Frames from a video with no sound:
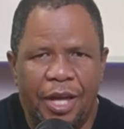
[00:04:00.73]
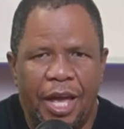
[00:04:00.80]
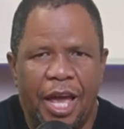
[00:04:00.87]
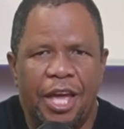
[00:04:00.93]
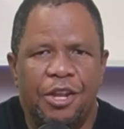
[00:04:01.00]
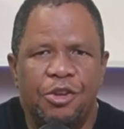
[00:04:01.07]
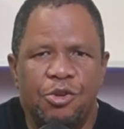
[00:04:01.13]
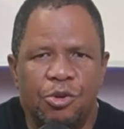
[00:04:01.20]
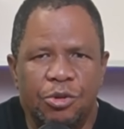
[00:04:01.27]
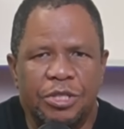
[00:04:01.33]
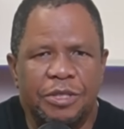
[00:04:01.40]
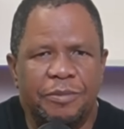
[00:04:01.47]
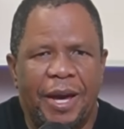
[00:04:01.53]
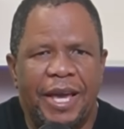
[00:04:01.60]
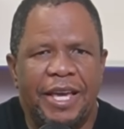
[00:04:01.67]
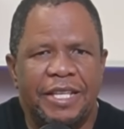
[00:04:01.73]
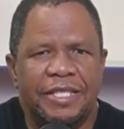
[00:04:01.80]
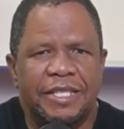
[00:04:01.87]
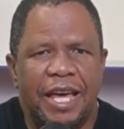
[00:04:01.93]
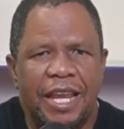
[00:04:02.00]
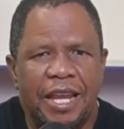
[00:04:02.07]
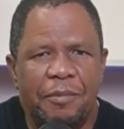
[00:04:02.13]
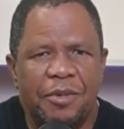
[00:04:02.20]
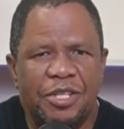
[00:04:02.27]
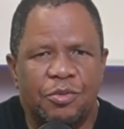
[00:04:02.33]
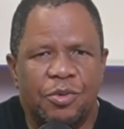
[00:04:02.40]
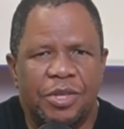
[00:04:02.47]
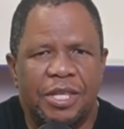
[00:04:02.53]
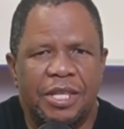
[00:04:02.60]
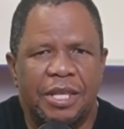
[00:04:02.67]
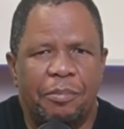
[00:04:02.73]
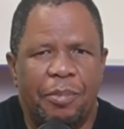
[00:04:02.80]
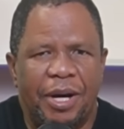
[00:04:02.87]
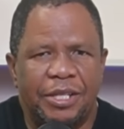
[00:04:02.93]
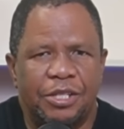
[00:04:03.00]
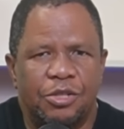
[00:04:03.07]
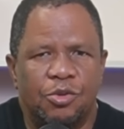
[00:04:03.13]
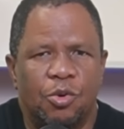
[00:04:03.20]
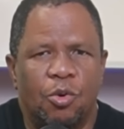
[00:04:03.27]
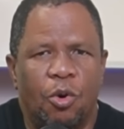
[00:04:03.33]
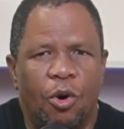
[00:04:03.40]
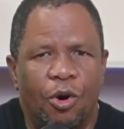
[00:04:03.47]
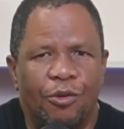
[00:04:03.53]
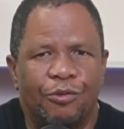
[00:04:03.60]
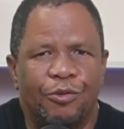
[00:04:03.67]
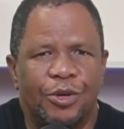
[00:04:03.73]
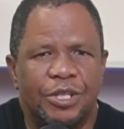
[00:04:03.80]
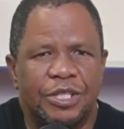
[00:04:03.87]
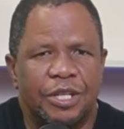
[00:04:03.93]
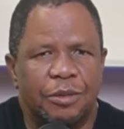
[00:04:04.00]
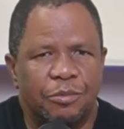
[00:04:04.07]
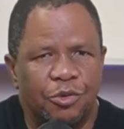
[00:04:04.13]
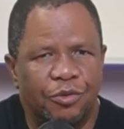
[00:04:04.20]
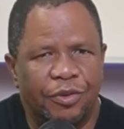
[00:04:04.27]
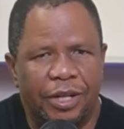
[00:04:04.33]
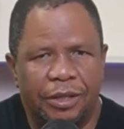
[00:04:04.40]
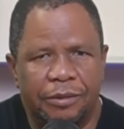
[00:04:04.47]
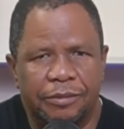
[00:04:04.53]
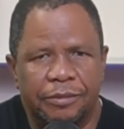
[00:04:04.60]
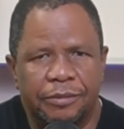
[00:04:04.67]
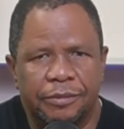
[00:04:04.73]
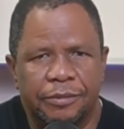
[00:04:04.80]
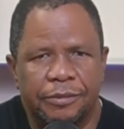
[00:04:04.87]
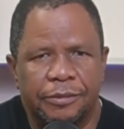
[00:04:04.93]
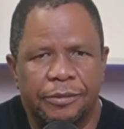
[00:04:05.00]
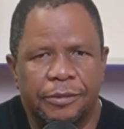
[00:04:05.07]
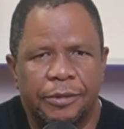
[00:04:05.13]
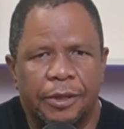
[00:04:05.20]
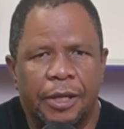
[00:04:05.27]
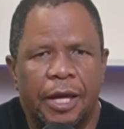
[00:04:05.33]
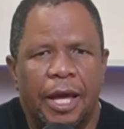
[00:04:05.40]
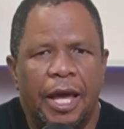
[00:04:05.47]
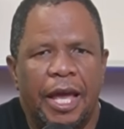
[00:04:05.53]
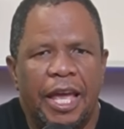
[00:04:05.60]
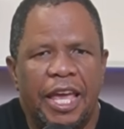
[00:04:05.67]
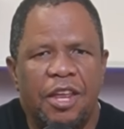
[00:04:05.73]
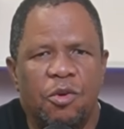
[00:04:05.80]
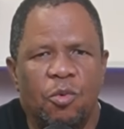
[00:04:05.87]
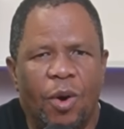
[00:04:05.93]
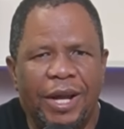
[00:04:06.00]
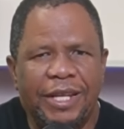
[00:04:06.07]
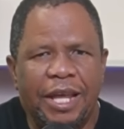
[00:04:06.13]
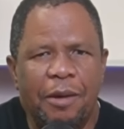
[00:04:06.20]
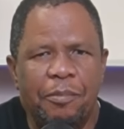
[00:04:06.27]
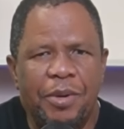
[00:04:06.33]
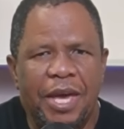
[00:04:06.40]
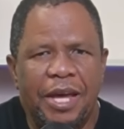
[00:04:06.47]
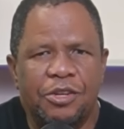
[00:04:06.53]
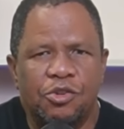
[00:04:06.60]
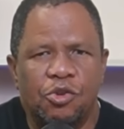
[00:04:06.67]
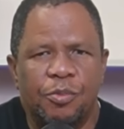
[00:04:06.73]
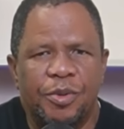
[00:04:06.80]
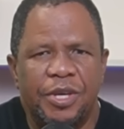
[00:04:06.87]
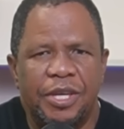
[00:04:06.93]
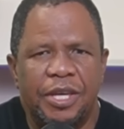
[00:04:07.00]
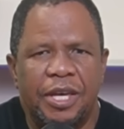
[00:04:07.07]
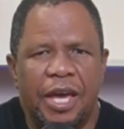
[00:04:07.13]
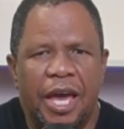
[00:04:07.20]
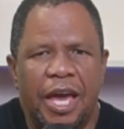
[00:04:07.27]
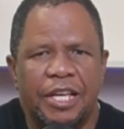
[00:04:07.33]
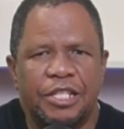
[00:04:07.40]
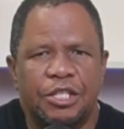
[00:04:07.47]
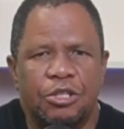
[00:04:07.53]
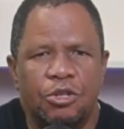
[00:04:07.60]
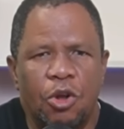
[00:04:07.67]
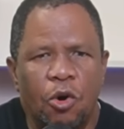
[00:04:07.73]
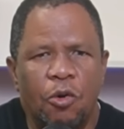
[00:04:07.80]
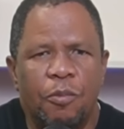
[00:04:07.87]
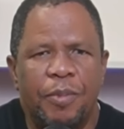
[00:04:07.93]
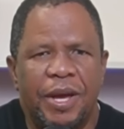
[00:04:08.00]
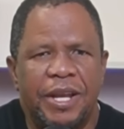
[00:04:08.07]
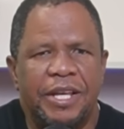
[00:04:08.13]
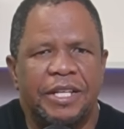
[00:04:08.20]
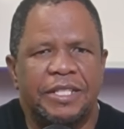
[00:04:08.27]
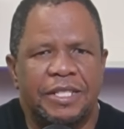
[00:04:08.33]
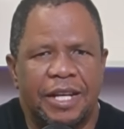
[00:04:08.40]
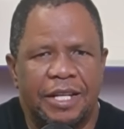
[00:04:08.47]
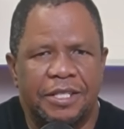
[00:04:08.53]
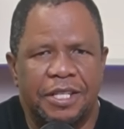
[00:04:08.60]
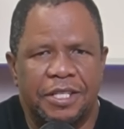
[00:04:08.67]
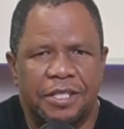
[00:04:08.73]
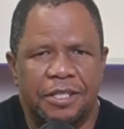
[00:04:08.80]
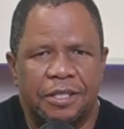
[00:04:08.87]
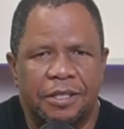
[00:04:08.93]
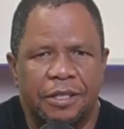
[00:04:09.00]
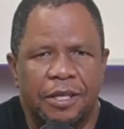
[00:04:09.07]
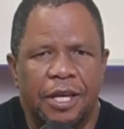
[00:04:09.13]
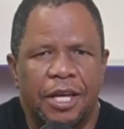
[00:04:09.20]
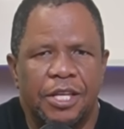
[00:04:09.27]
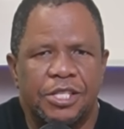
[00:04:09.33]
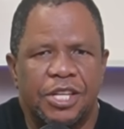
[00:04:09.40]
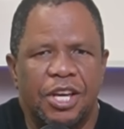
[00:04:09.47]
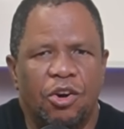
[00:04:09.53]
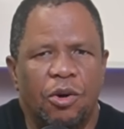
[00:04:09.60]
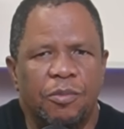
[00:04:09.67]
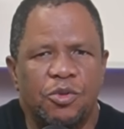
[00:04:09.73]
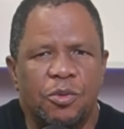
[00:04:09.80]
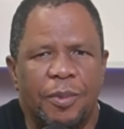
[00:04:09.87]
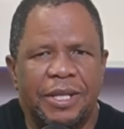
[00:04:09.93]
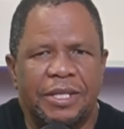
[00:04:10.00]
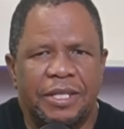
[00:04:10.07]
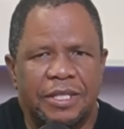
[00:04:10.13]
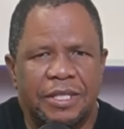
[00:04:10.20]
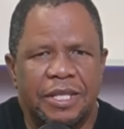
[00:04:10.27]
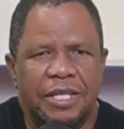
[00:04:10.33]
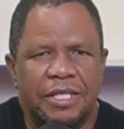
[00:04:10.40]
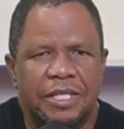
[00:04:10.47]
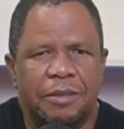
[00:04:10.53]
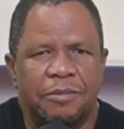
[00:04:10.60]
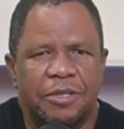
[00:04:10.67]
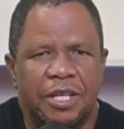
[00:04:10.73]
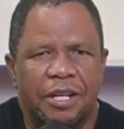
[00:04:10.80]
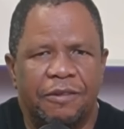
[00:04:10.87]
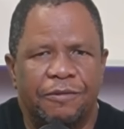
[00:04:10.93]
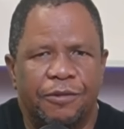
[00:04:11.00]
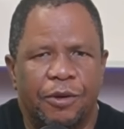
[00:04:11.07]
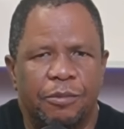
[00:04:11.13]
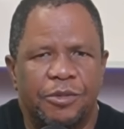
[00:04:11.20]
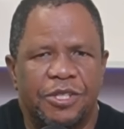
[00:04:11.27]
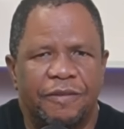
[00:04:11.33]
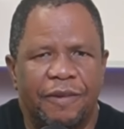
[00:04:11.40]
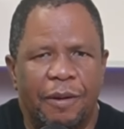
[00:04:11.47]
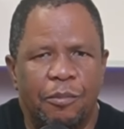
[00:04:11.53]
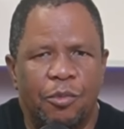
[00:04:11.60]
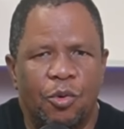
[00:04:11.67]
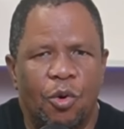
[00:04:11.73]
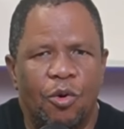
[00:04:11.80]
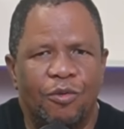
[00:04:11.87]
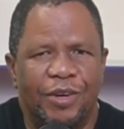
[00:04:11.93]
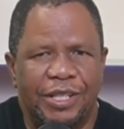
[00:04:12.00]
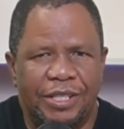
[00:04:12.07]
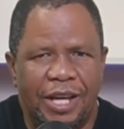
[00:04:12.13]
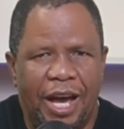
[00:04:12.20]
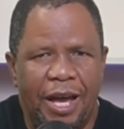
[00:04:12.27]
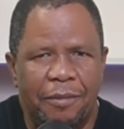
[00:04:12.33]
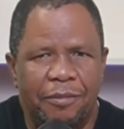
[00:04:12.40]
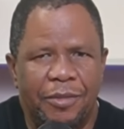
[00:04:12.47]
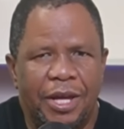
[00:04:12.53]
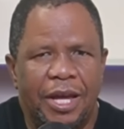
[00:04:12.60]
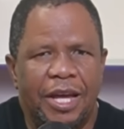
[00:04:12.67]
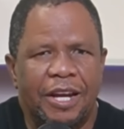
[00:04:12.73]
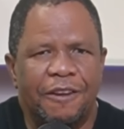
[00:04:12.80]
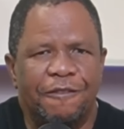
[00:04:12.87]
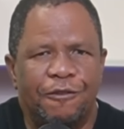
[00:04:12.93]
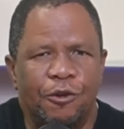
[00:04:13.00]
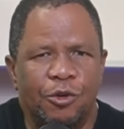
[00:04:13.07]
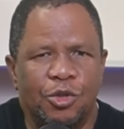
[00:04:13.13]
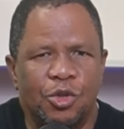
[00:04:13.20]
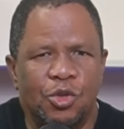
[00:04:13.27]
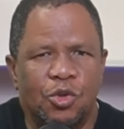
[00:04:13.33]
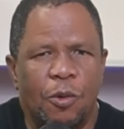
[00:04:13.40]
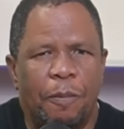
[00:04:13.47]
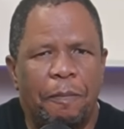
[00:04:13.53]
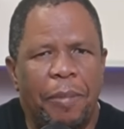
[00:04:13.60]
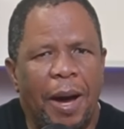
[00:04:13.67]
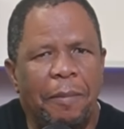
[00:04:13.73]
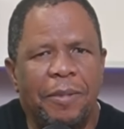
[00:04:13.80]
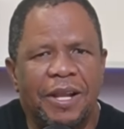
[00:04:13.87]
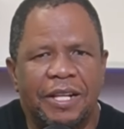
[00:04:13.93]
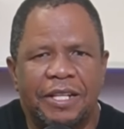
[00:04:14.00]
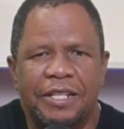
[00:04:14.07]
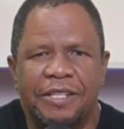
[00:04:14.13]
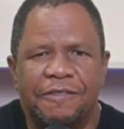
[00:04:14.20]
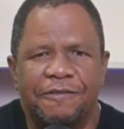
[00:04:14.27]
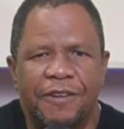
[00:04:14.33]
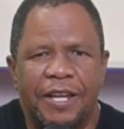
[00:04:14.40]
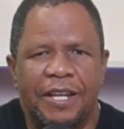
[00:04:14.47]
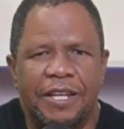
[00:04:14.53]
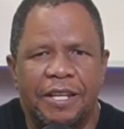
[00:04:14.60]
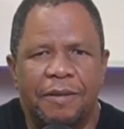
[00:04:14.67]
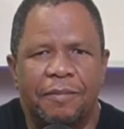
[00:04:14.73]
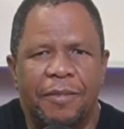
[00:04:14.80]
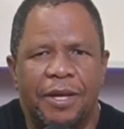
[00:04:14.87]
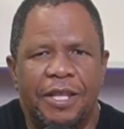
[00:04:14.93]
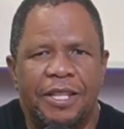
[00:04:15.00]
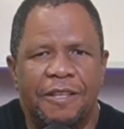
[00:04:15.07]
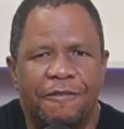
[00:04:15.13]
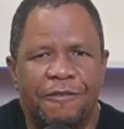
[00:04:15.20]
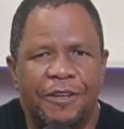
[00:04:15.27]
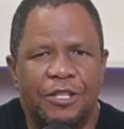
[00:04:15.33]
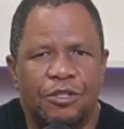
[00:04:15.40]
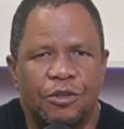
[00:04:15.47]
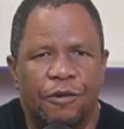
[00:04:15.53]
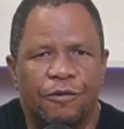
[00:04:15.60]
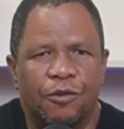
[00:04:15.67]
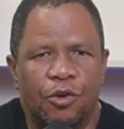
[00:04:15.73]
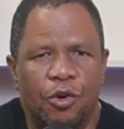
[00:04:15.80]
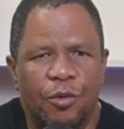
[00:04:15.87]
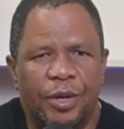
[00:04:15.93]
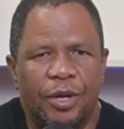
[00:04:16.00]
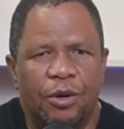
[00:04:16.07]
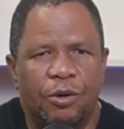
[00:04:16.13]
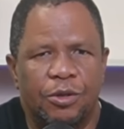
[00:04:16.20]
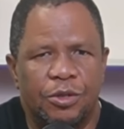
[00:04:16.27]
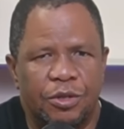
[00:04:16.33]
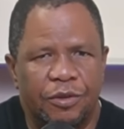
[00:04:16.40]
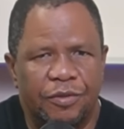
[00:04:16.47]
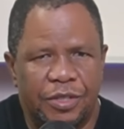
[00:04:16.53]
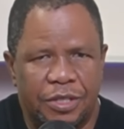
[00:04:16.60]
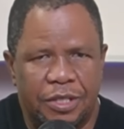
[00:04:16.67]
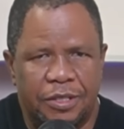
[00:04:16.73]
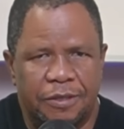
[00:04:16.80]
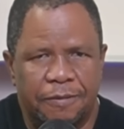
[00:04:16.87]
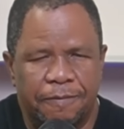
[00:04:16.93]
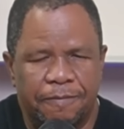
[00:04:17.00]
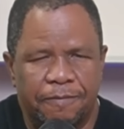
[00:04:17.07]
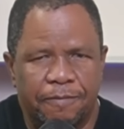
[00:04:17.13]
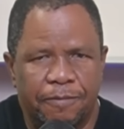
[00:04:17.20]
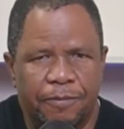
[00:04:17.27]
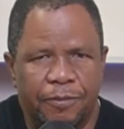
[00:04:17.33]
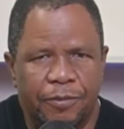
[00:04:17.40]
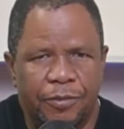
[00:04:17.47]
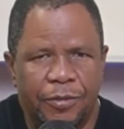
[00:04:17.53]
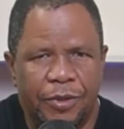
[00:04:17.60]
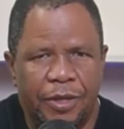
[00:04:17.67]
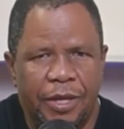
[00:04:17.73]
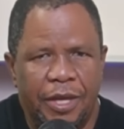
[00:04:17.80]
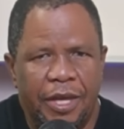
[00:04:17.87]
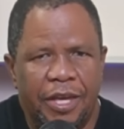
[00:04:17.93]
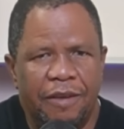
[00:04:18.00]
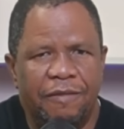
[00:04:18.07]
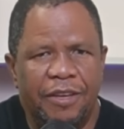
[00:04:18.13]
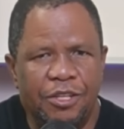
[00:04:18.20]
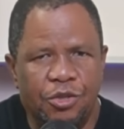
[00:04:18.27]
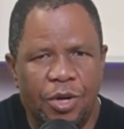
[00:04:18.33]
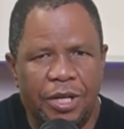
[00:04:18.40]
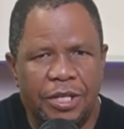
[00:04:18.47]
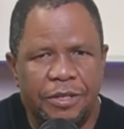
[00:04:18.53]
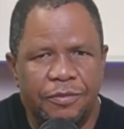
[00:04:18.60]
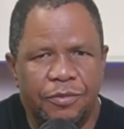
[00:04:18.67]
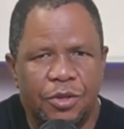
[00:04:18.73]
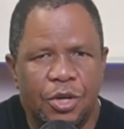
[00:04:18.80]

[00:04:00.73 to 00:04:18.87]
and used by his enemies within the party to call for his removal. In what appeared to be a slow-burning strategy, Jacob Zuma distanced himself from Shivambu over time, refusing to publicly defend him in the face of growing controversies. Eventually,